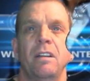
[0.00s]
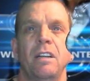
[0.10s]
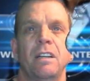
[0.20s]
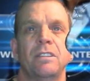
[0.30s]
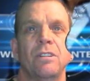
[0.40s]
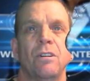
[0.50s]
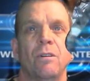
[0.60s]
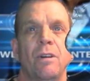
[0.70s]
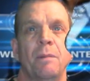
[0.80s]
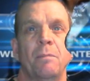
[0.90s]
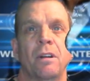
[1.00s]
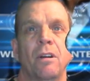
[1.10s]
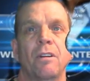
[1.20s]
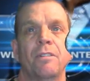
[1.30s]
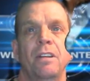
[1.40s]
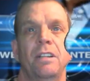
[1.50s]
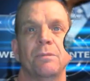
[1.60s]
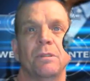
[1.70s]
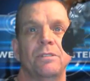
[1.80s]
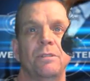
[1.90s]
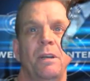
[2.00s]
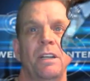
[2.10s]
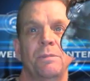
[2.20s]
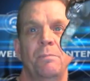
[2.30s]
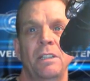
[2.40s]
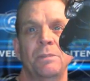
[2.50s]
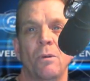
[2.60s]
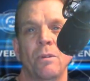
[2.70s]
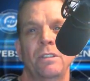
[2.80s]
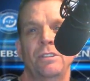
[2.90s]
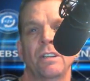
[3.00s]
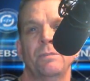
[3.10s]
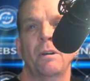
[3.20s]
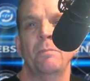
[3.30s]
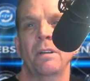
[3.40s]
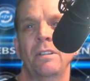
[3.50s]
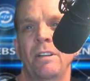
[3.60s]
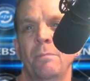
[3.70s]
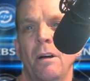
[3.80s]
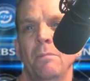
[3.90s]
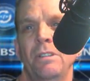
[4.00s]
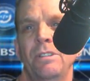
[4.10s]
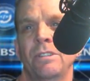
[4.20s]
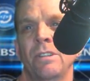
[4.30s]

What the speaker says: and McCarthy's was, to me, it means more than just my ability to publish. It's